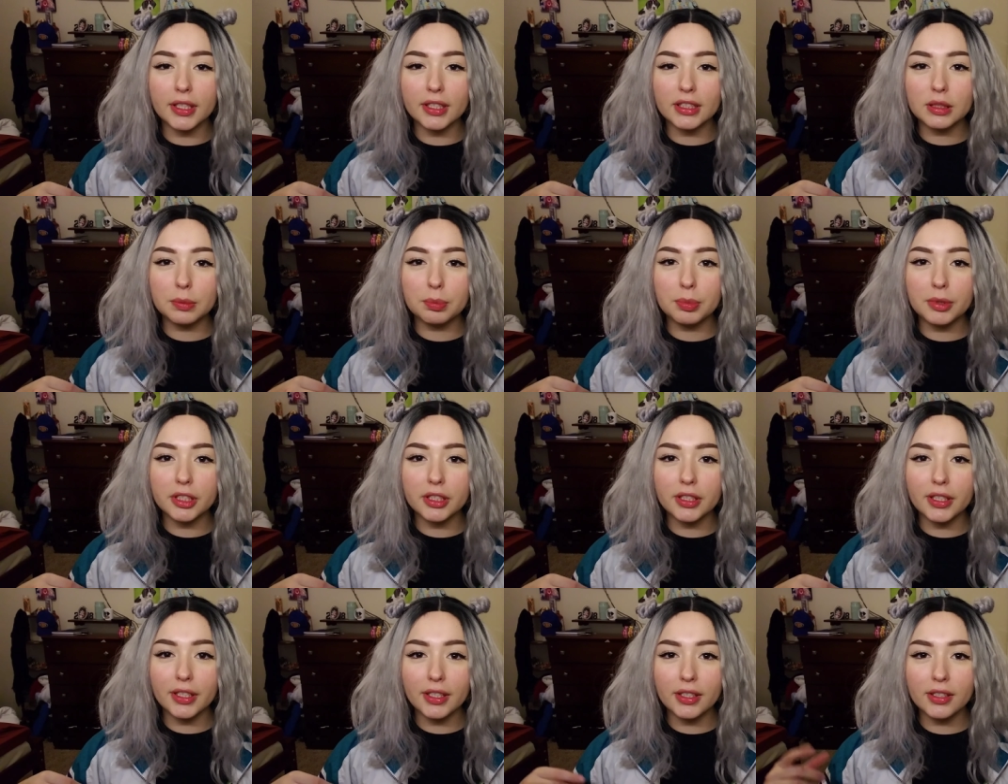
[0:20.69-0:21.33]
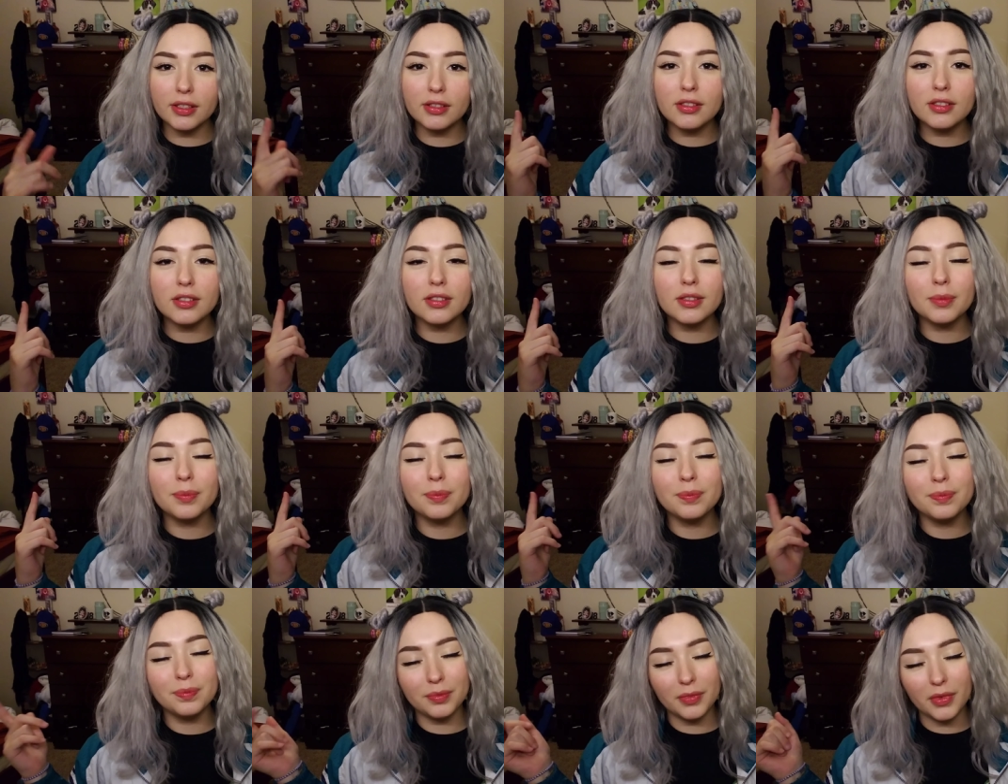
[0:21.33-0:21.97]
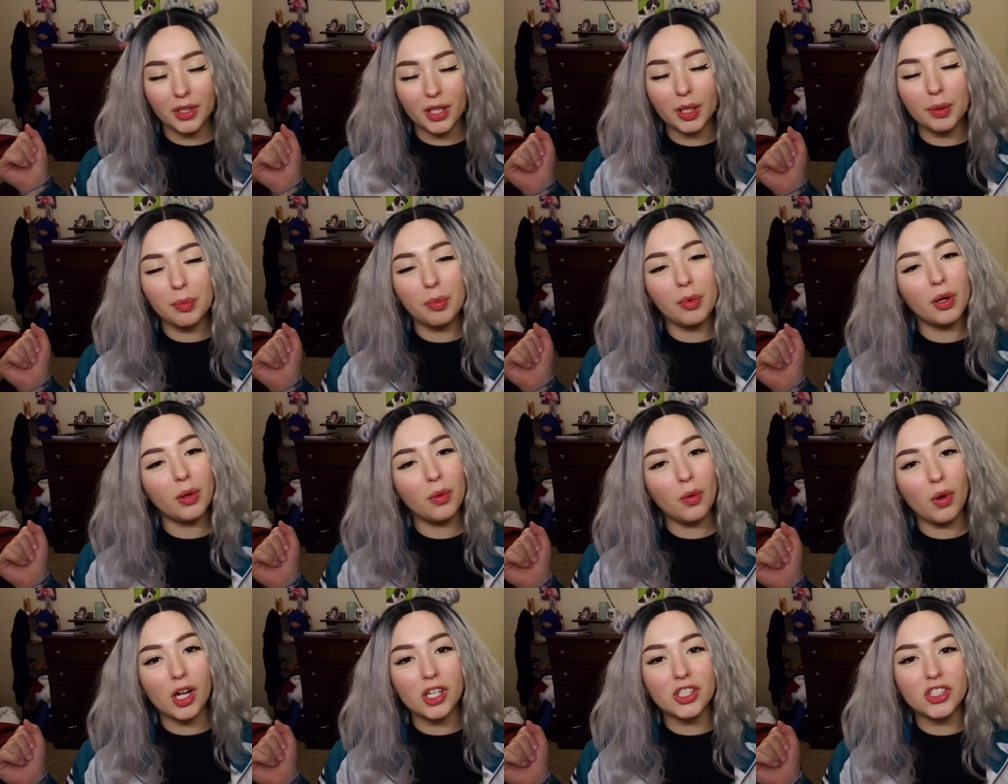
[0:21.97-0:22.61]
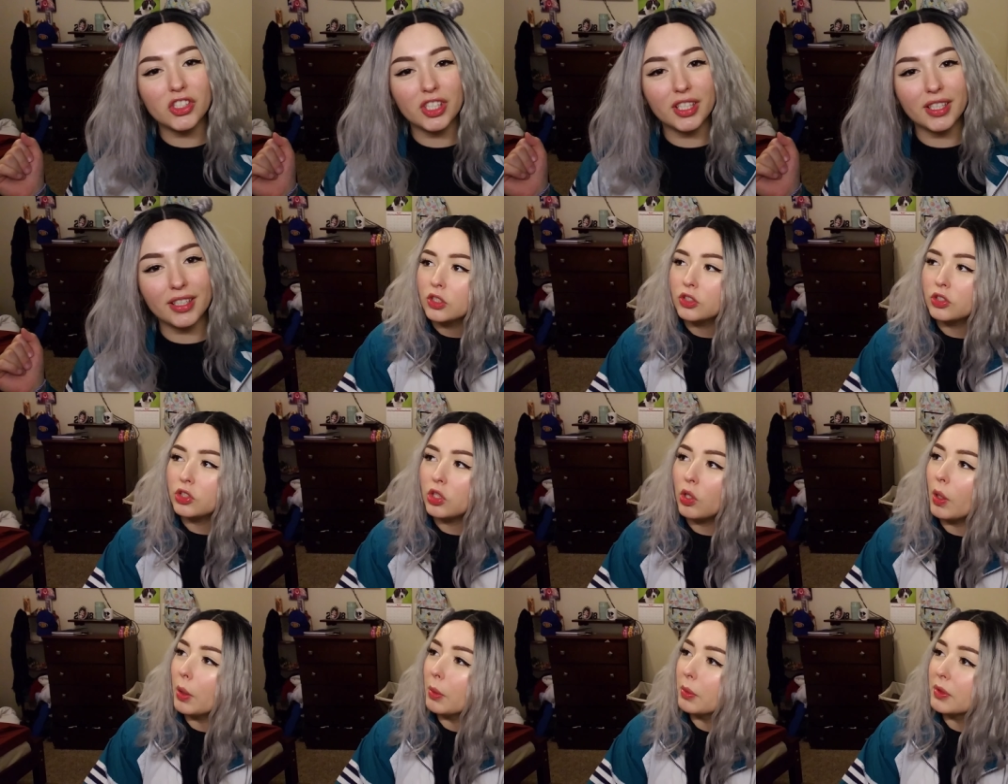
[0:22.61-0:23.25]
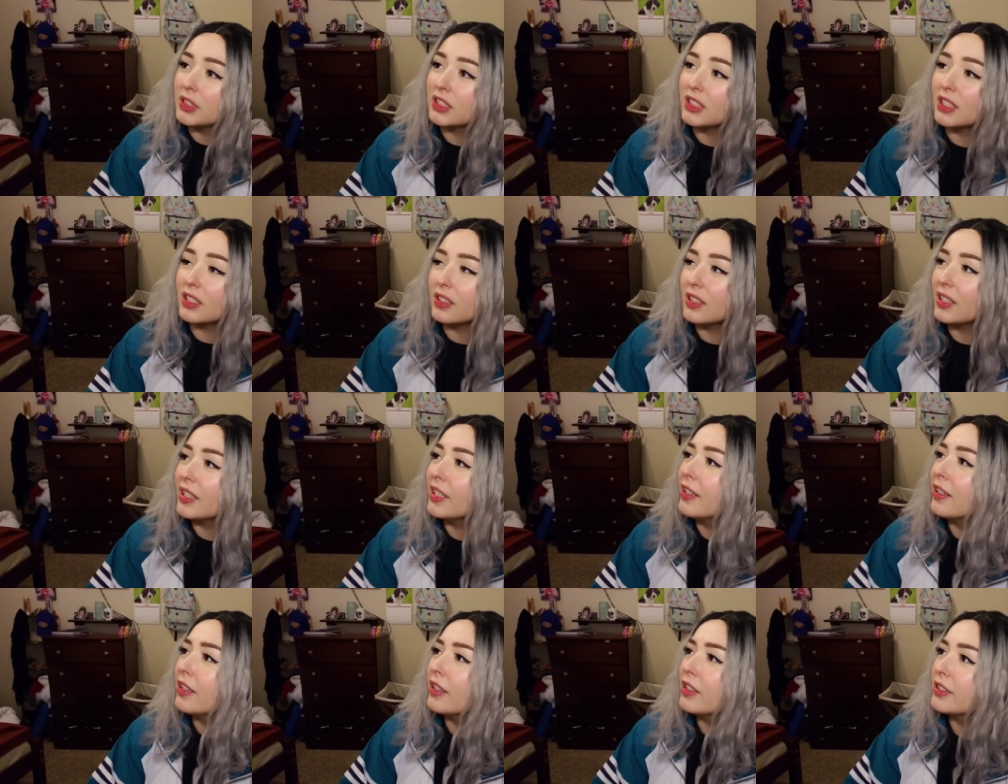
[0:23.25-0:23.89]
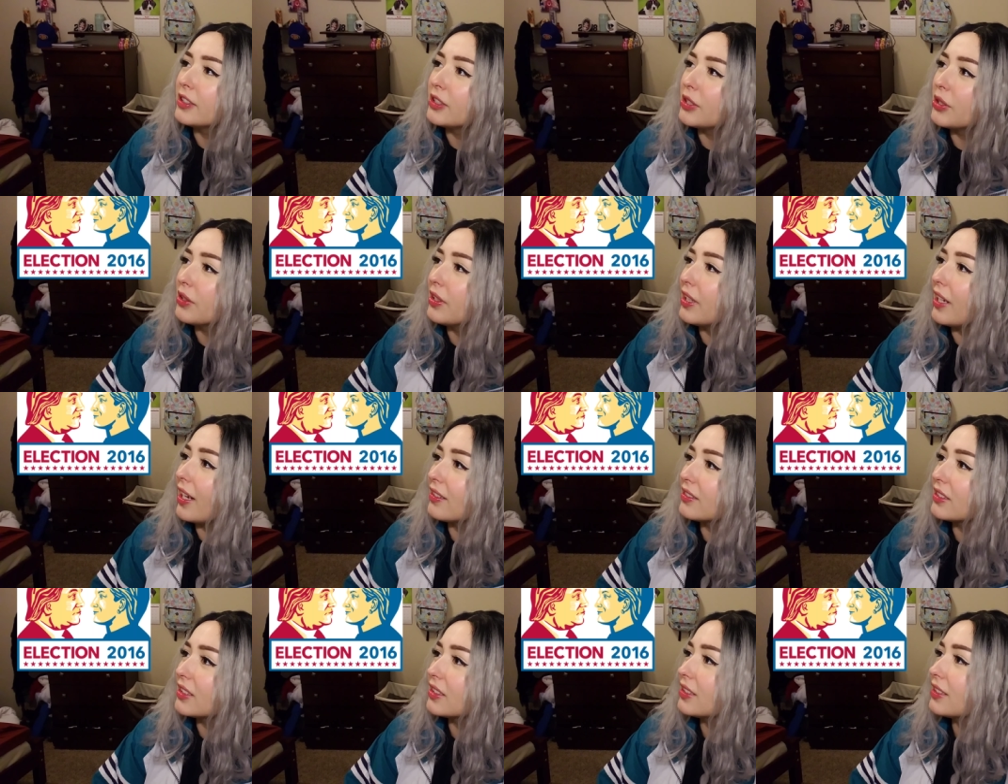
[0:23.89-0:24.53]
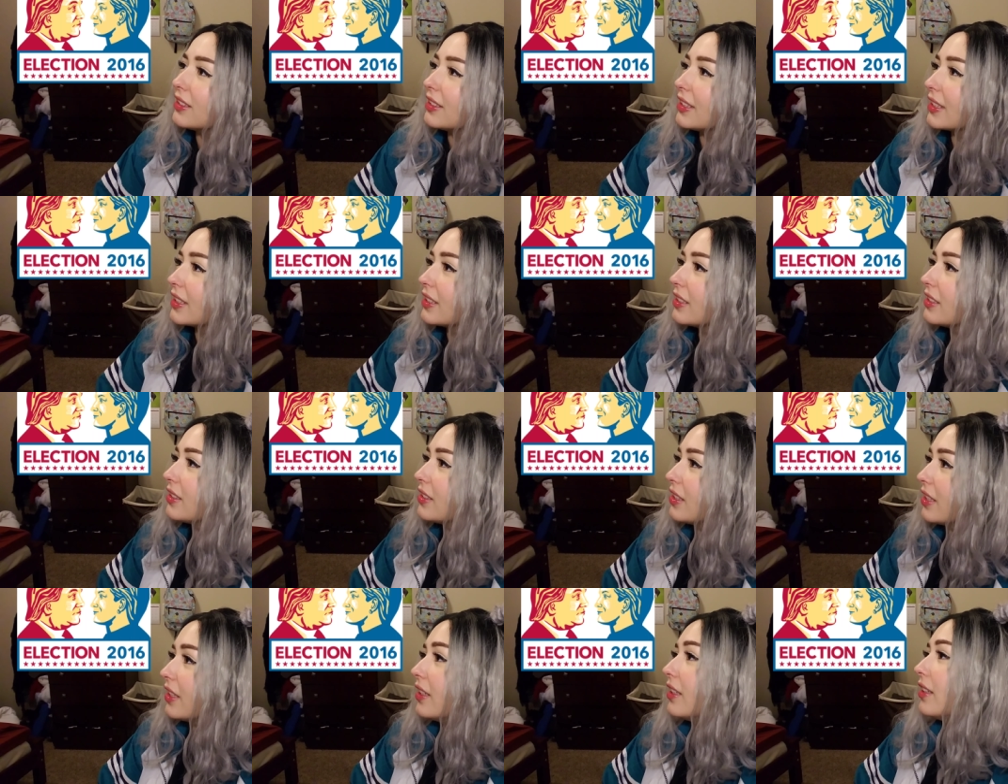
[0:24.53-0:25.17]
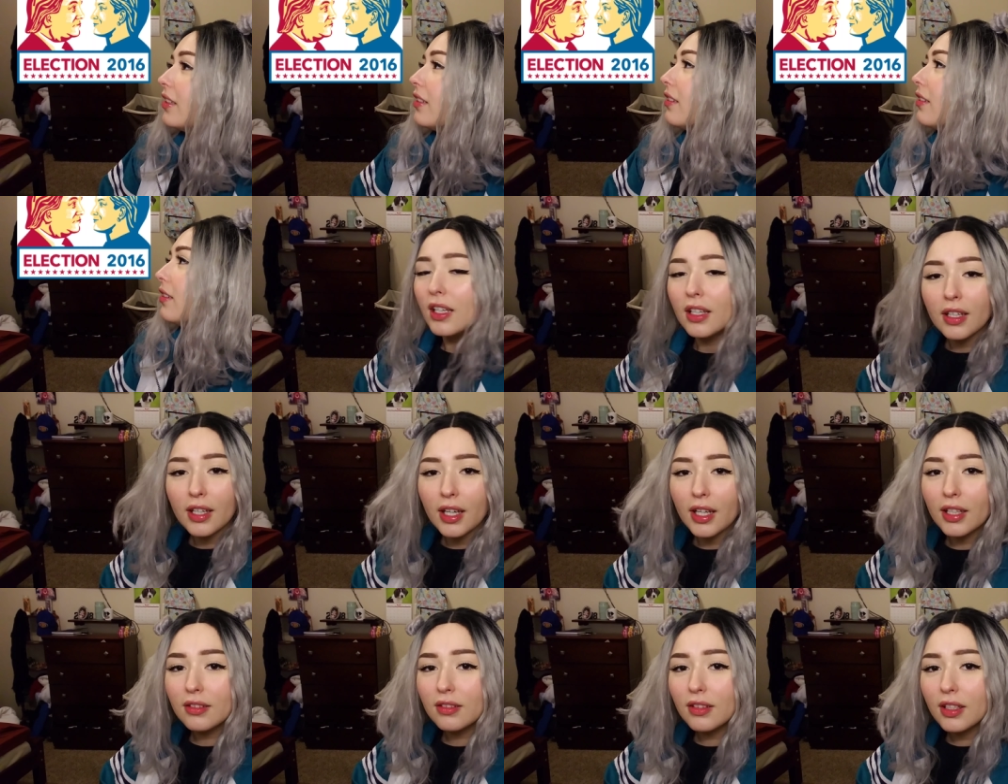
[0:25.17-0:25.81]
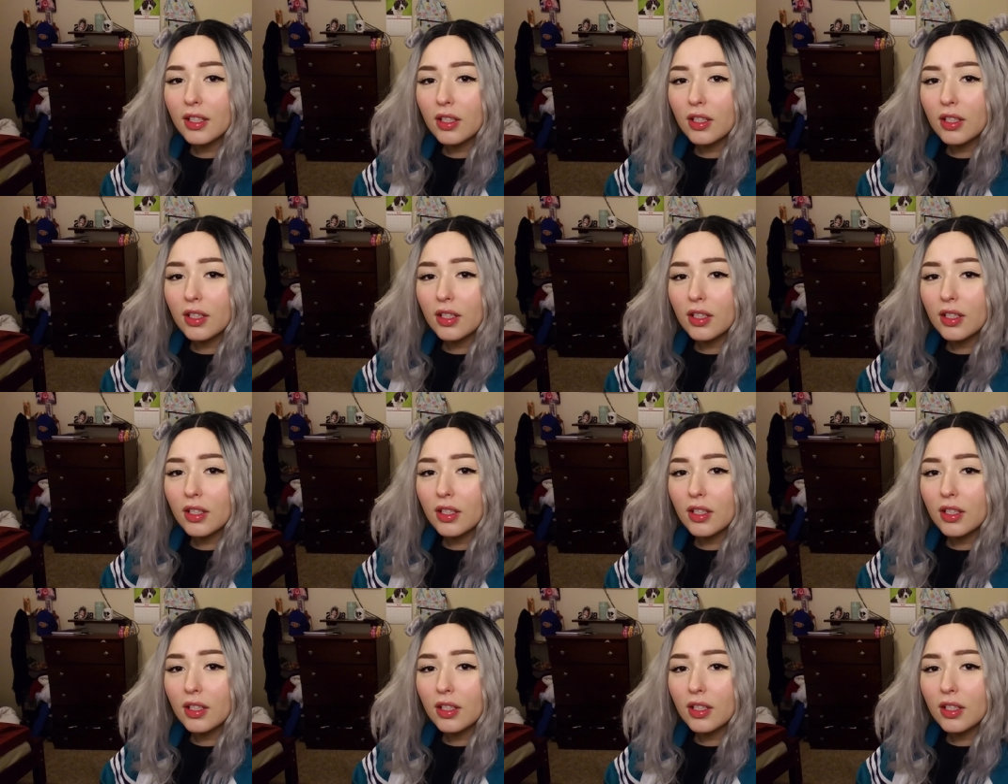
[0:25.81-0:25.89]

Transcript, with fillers: experience, keep on watching. So it was the year 2016, and